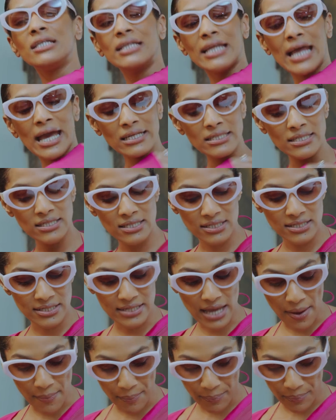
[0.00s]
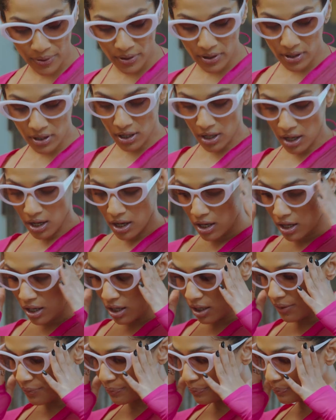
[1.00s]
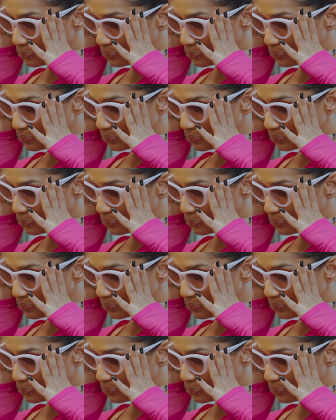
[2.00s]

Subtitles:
The next step, I